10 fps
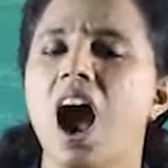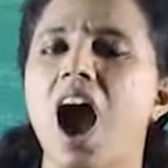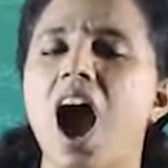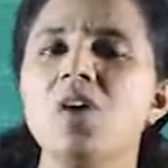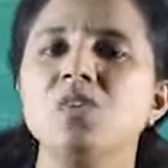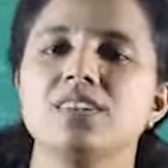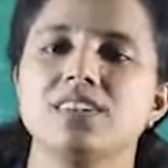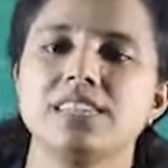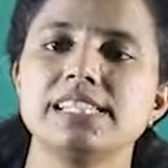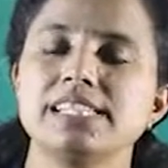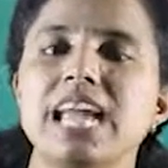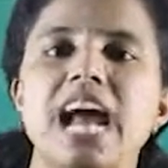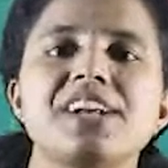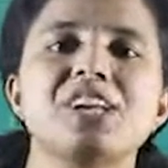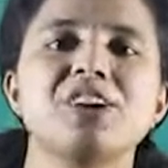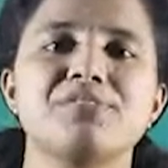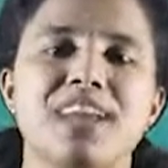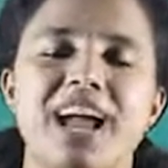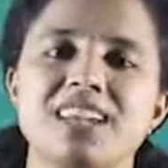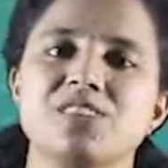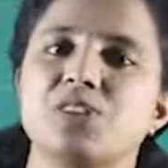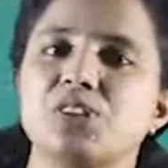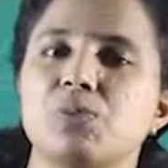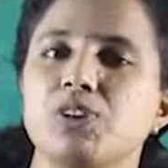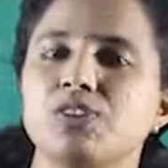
How does the scattering of light contribute